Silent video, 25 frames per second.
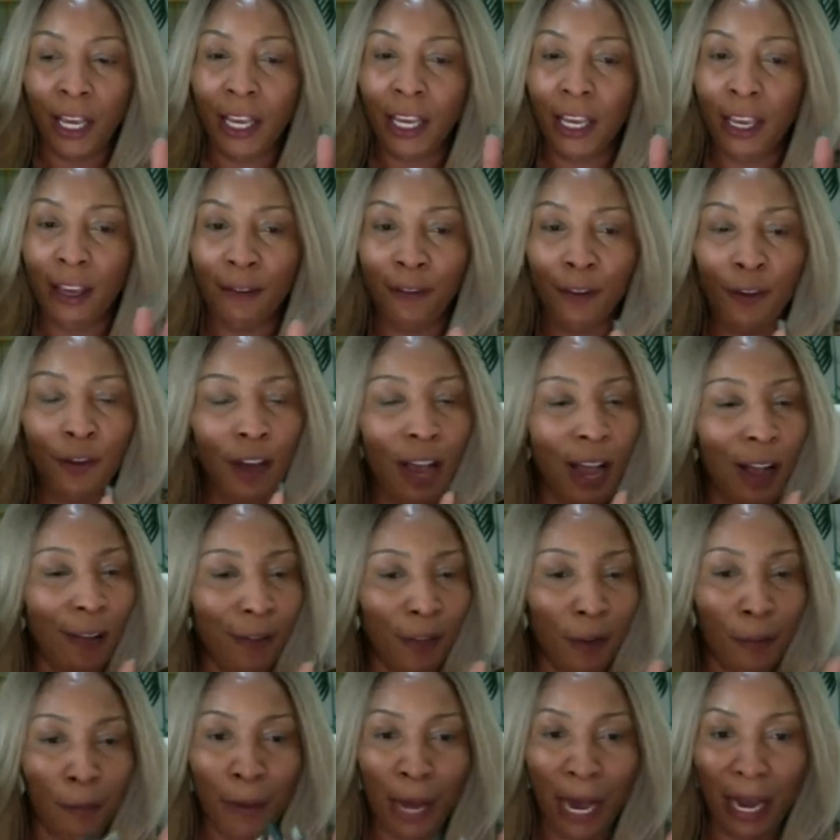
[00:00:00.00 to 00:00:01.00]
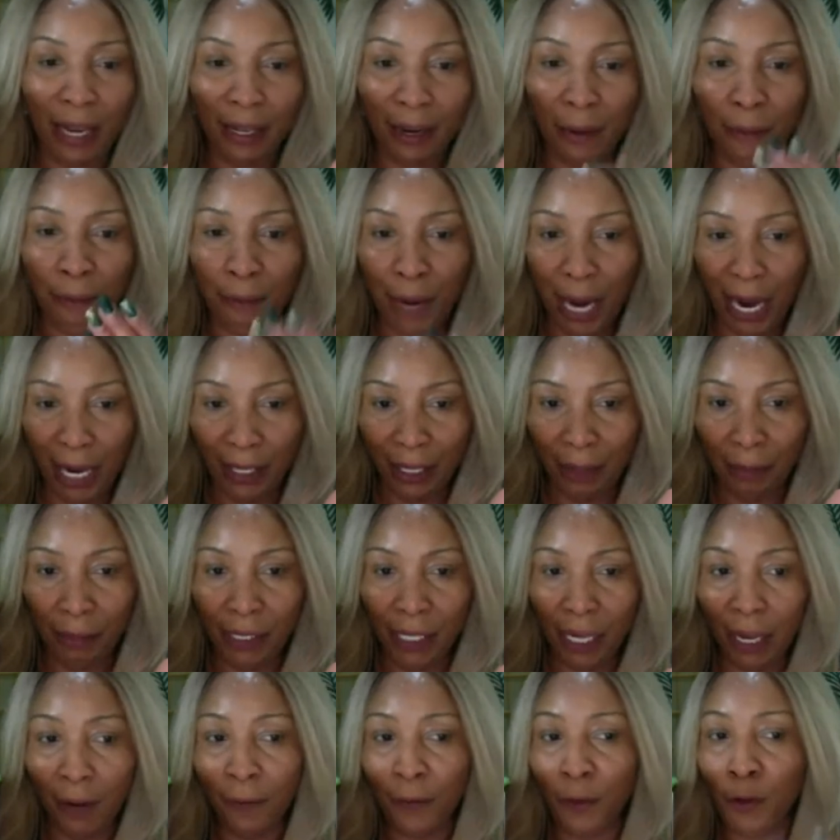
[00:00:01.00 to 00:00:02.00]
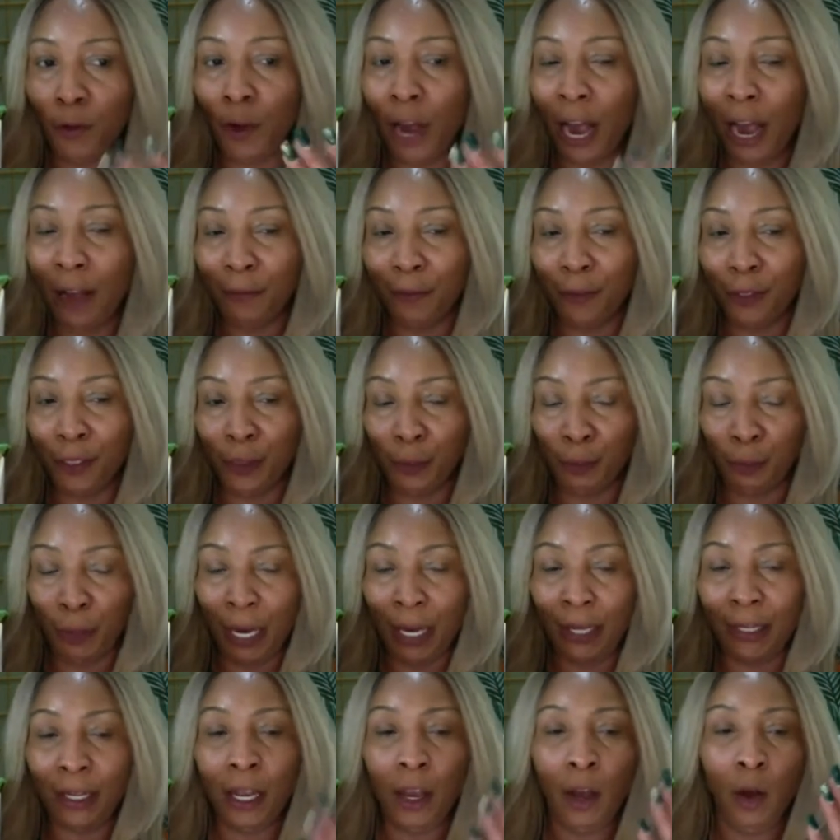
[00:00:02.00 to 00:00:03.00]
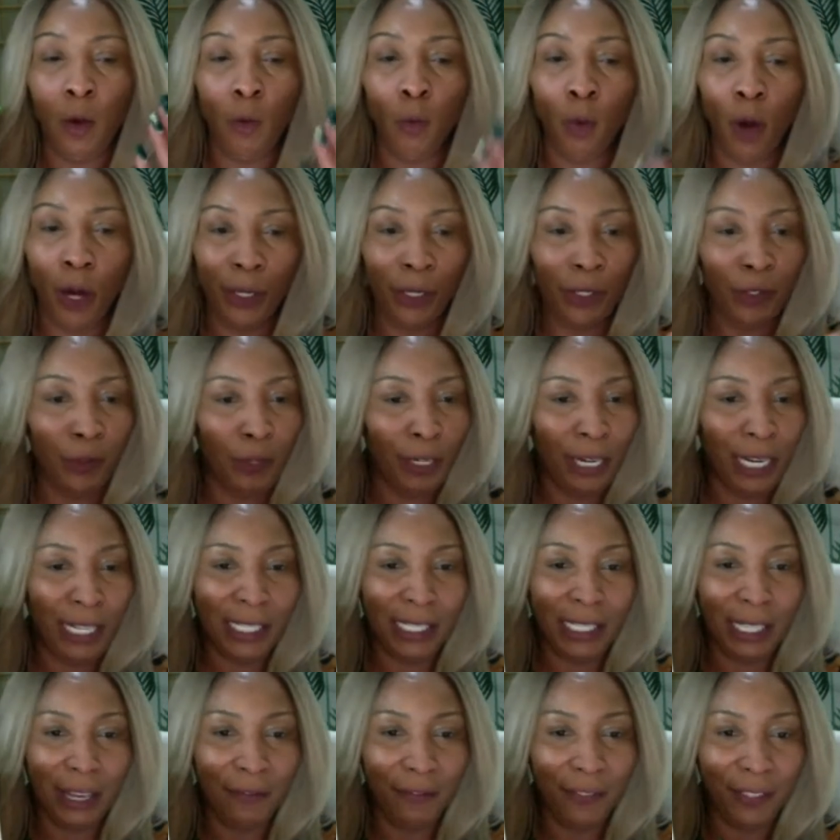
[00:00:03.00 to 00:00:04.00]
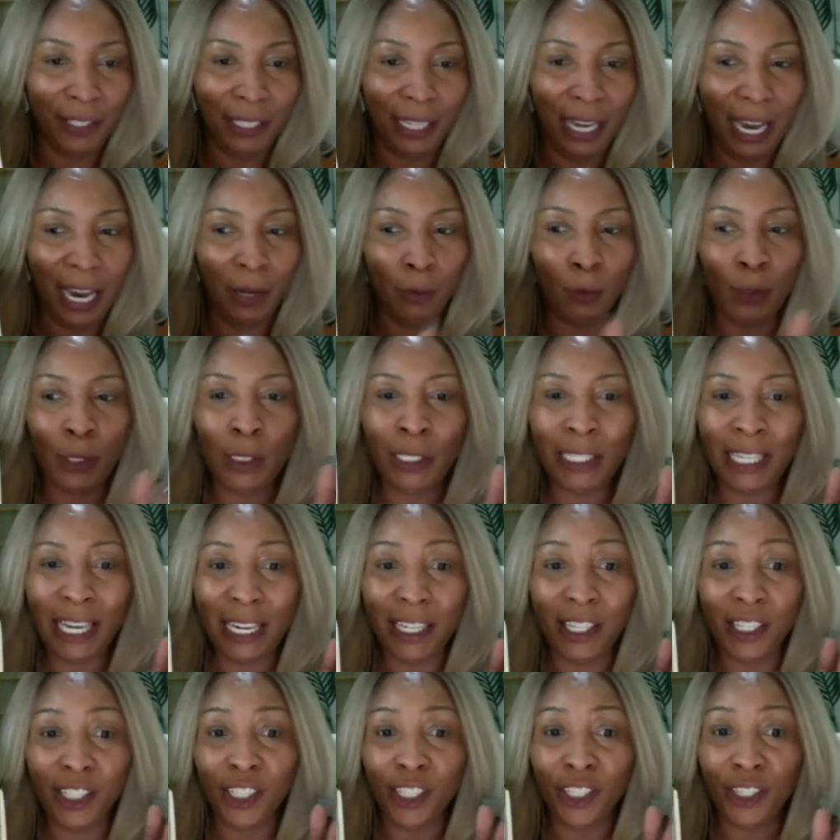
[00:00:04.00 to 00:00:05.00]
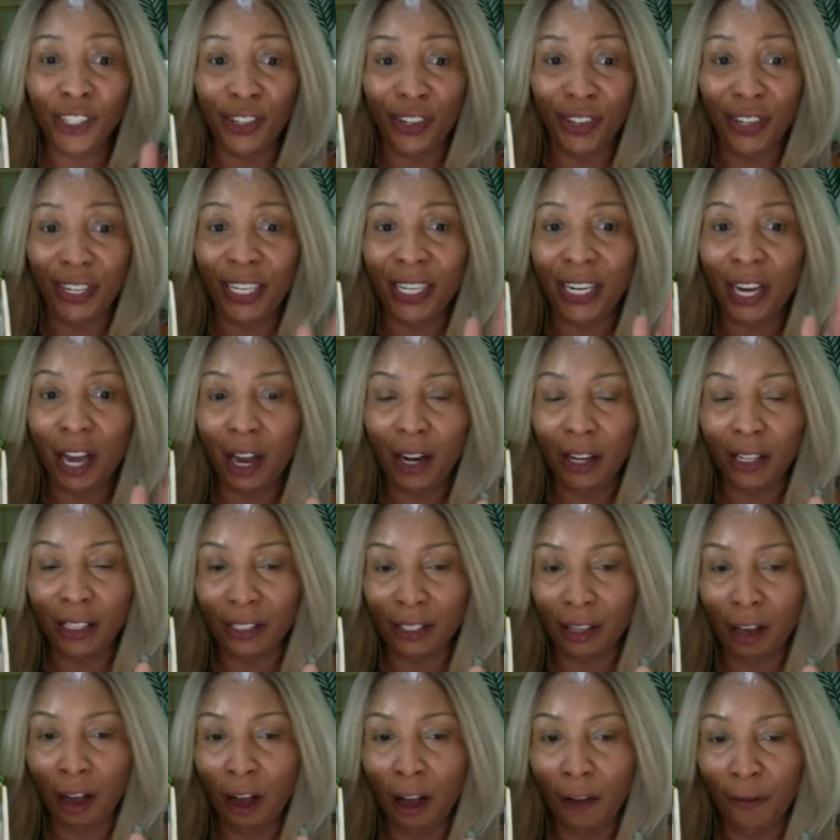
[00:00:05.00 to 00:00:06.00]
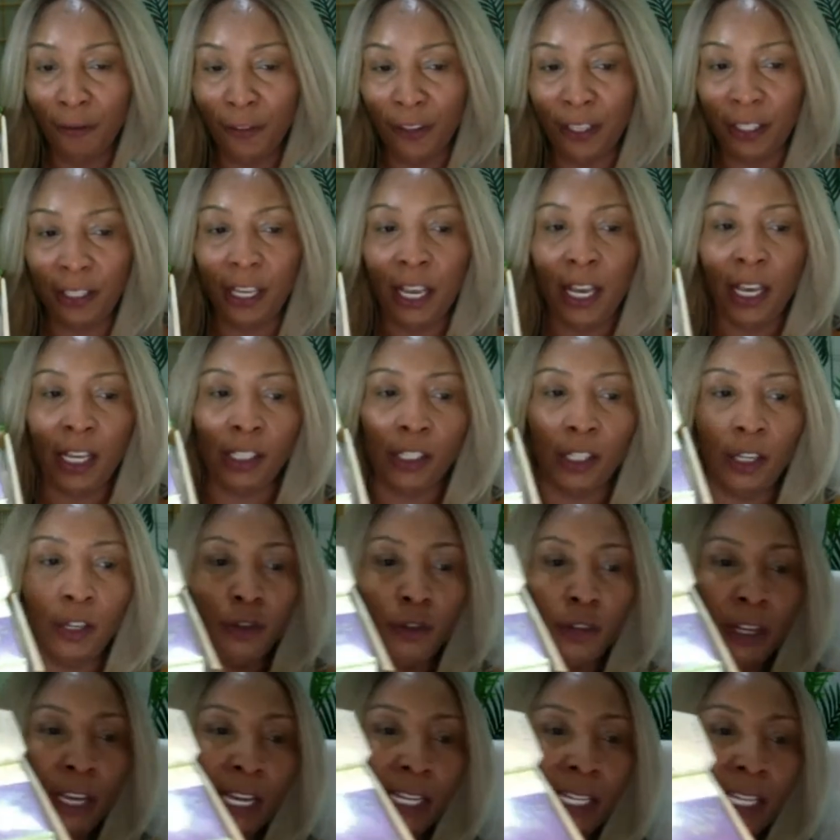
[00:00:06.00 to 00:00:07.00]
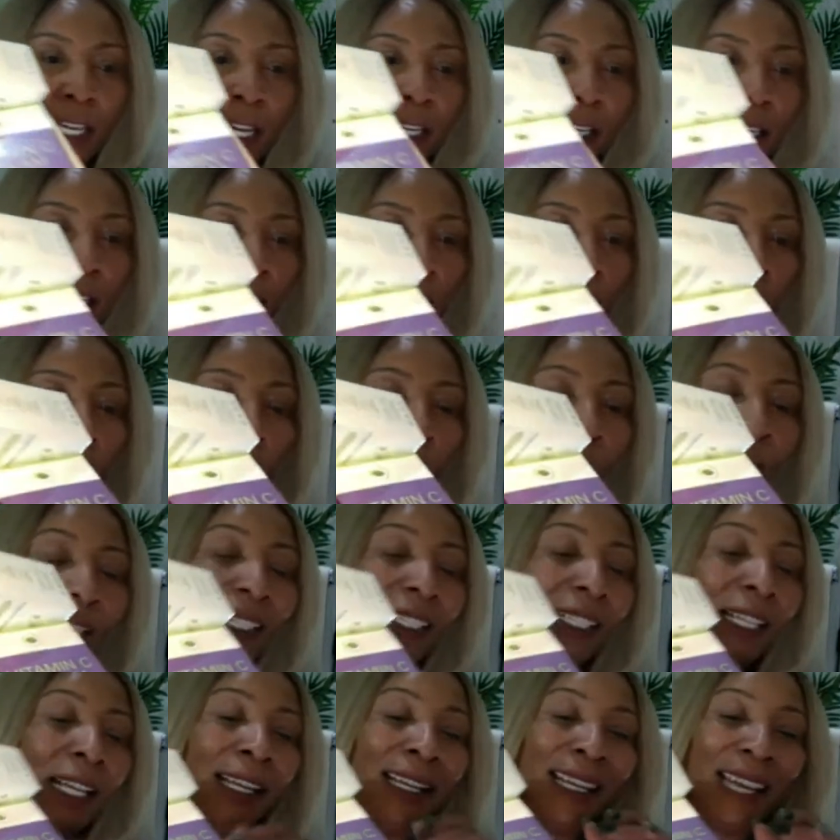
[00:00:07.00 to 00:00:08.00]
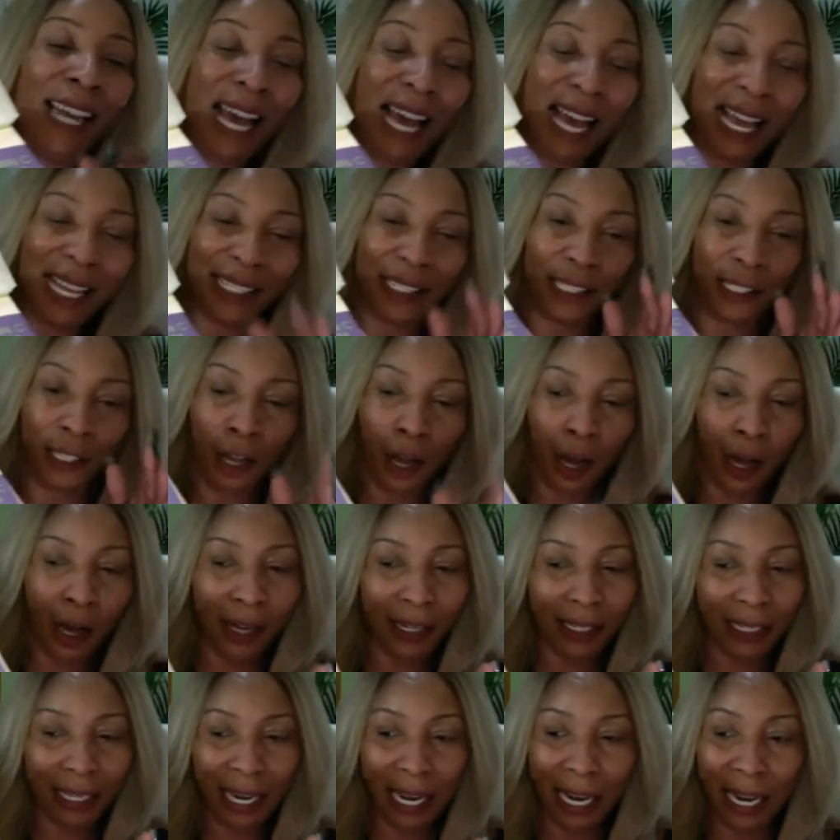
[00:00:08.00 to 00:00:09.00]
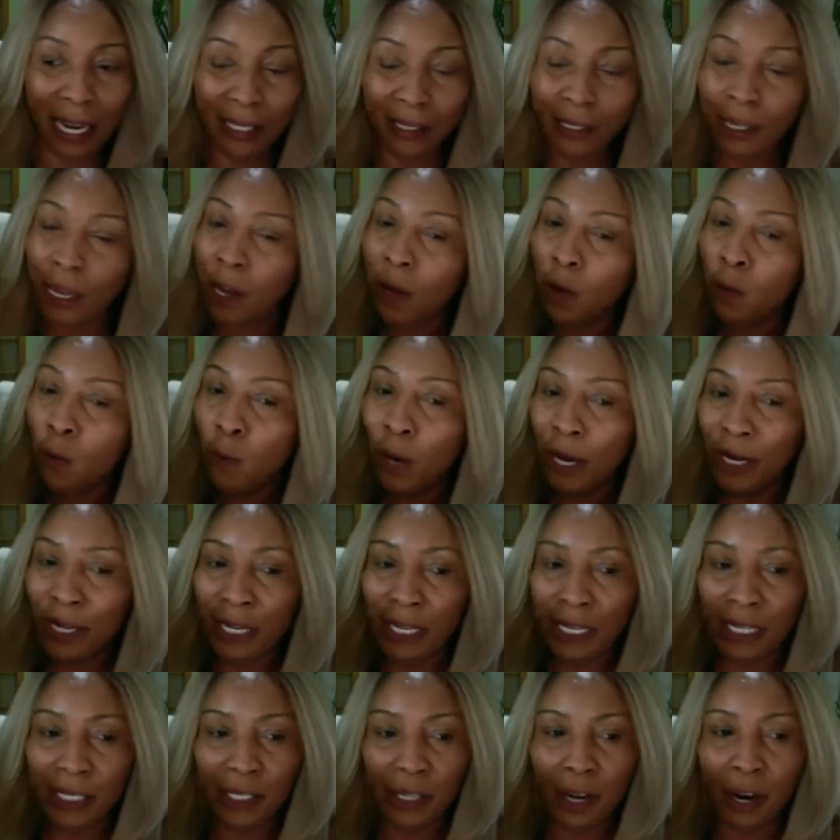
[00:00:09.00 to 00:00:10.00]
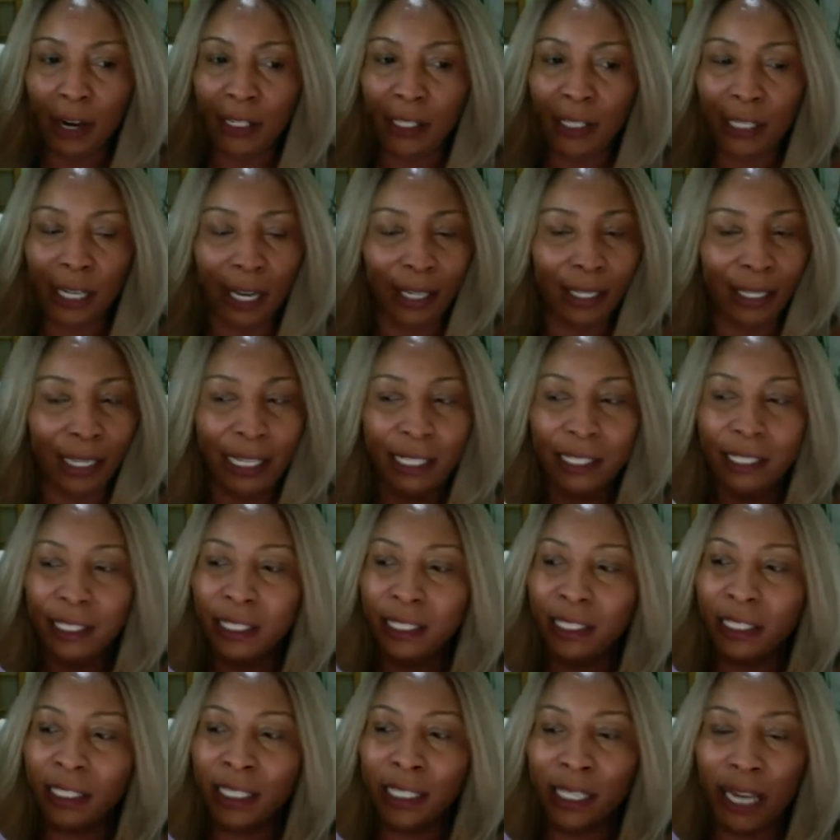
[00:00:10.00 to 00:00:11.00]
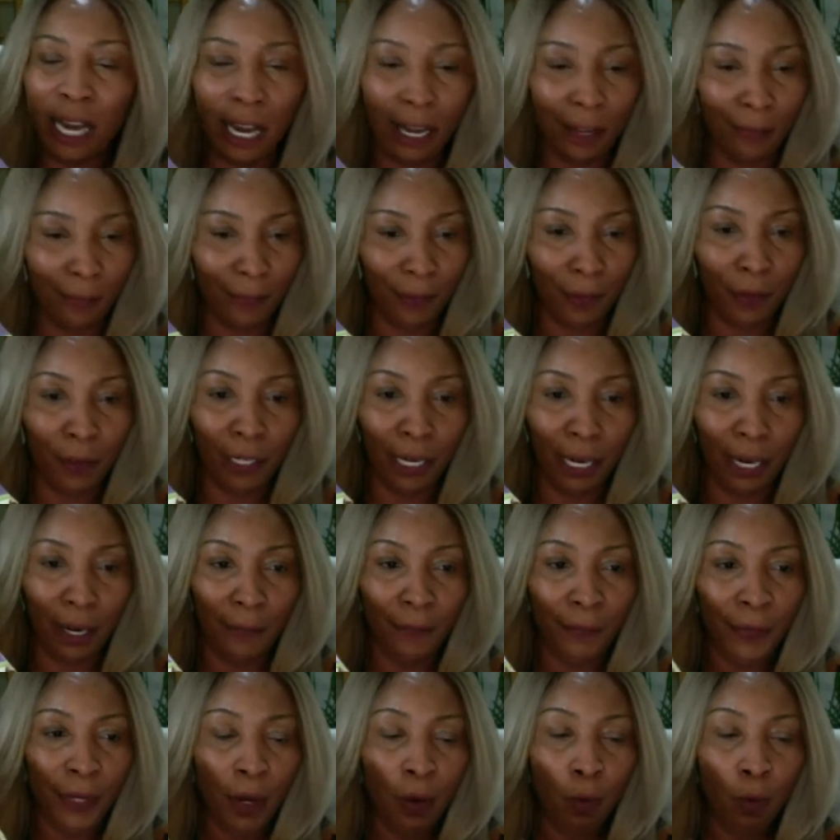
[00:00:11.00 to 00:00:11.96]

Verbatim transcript: If you have to buy them by themselves, you have to spend $179. We take $30 off it so you can get it home. It's the last call, guys. When these are done, it's done. Okay.